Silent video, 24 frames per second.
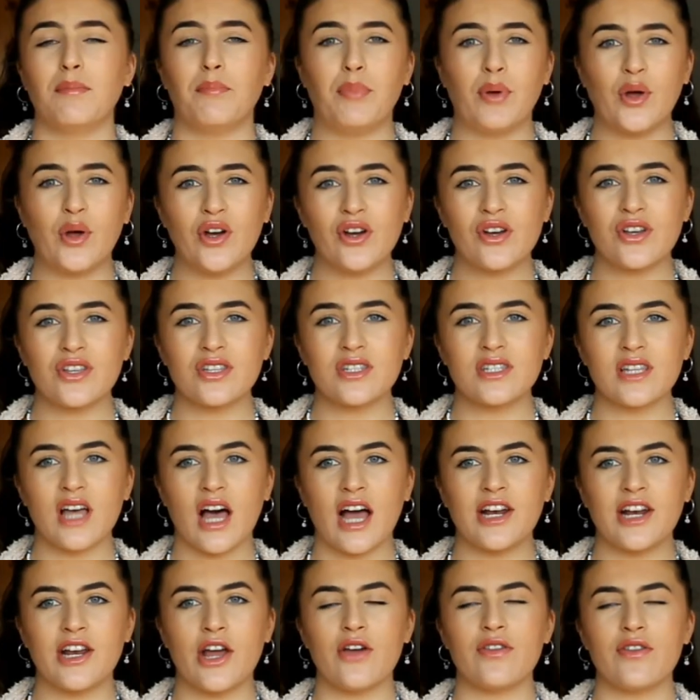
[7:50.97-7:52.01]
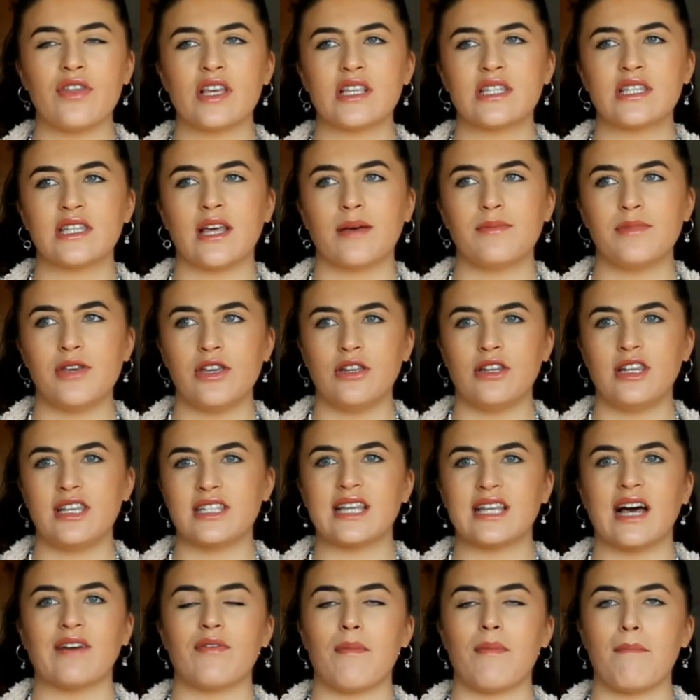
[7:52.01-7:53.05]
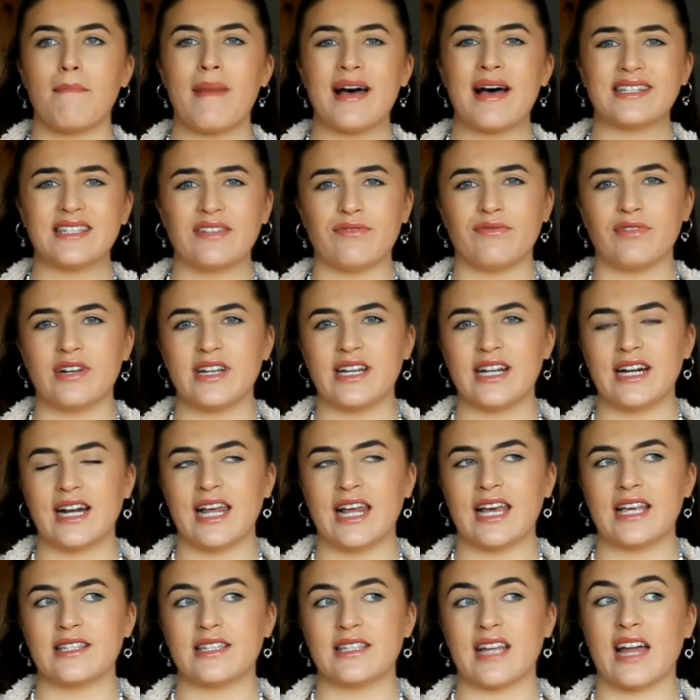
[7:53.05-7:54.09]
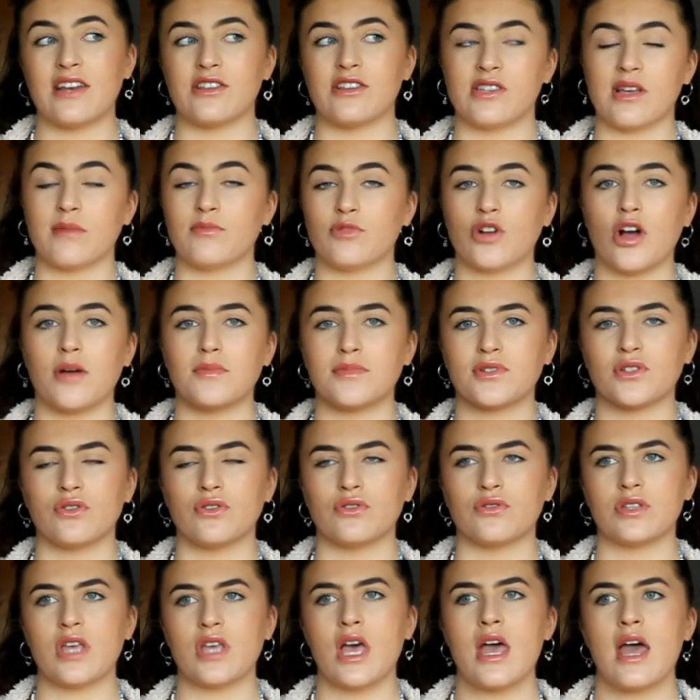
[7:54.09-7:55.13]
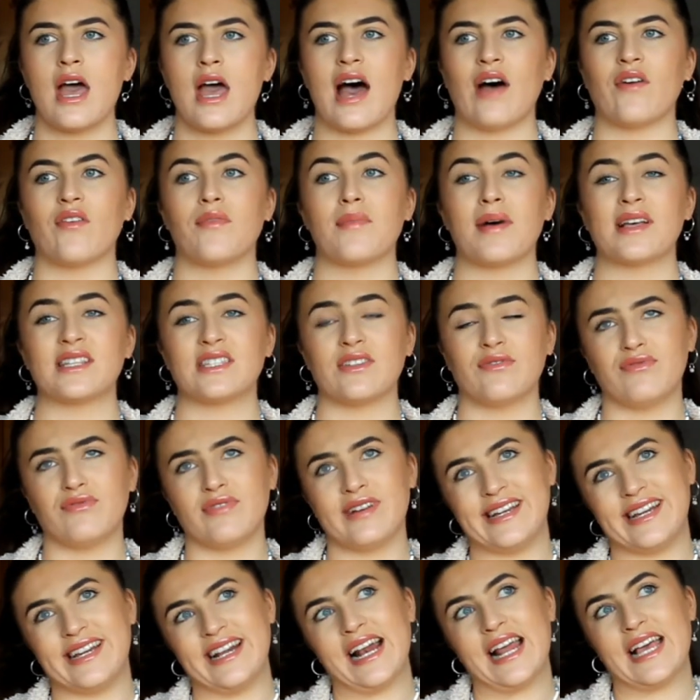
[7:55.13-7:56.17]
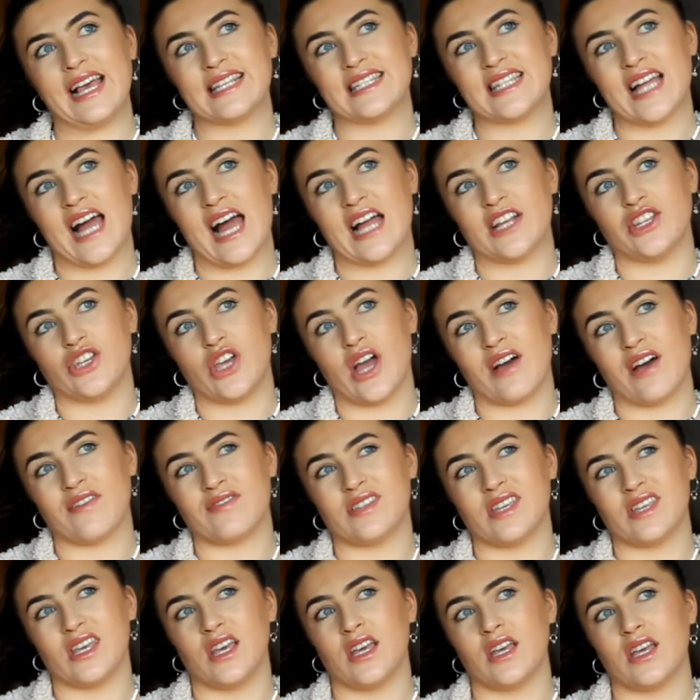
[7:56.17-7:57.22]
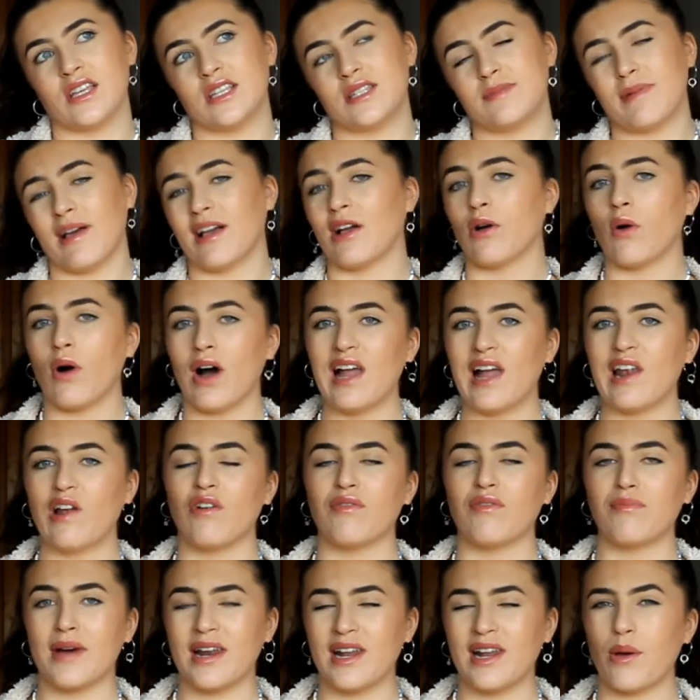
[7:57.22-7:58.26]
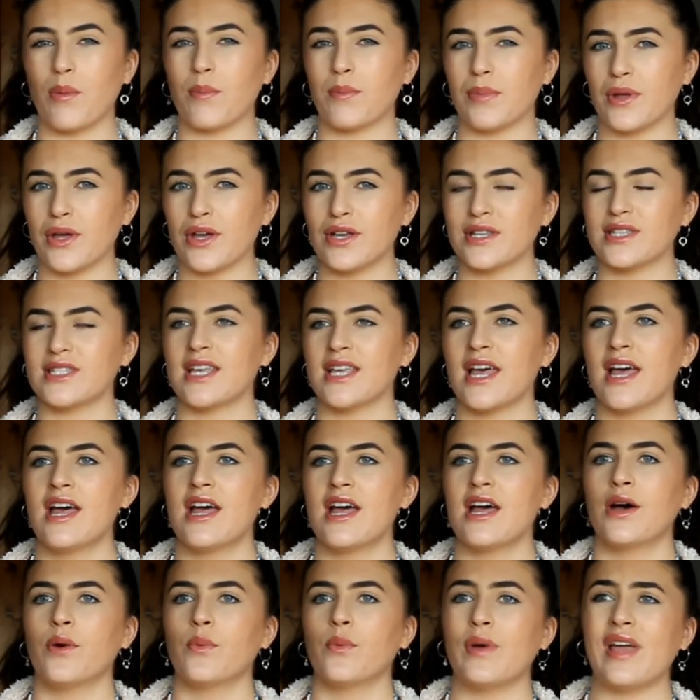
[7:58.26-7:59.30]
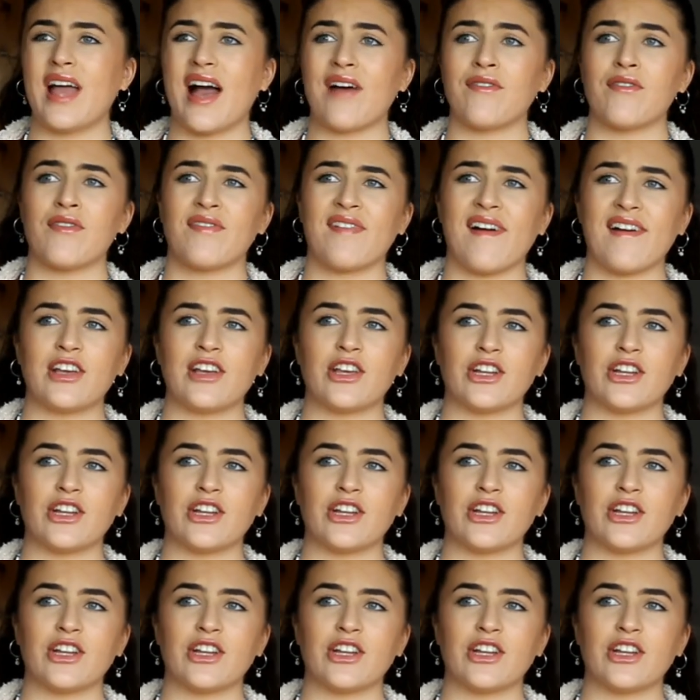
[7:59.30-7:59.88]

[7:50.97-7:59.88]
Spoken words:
Books, I know that some unis have a massive reading list and some drama schools have a massive reading list and you have to spend quite a lot of money on books. We have a very